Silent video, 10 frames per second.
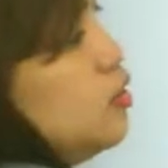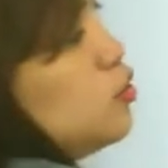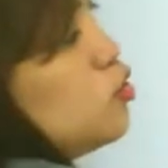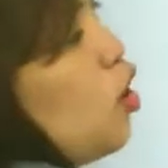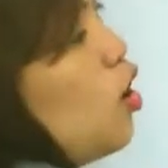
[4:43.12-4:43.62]
as
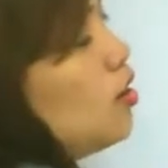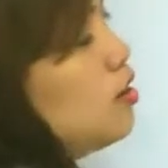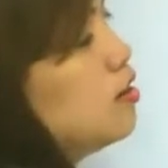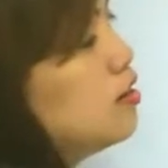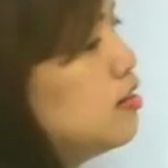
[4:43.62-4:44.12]
you
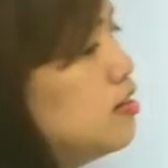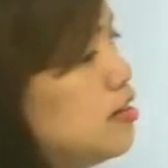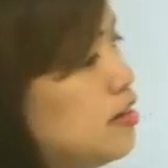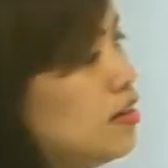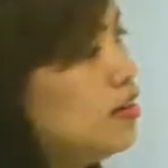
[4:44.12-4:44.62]
talk
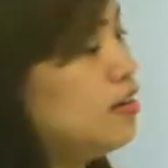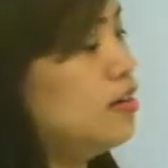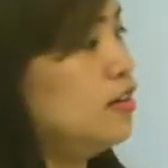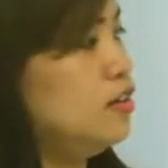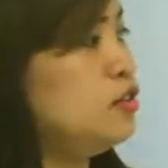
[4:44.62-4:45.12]

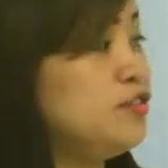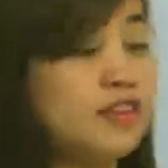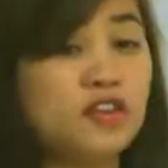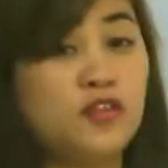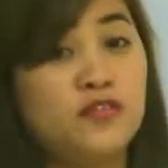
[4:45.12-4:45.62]

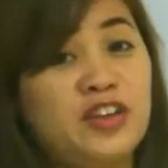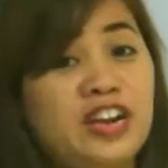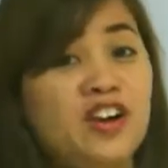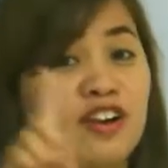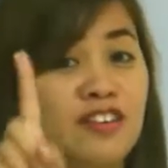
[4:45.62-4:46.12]
using your
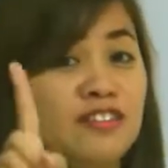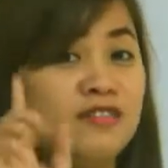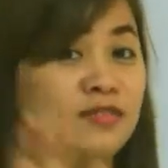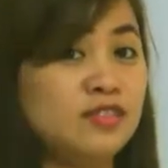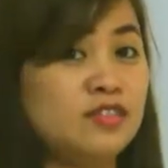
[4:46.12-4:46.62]
finger.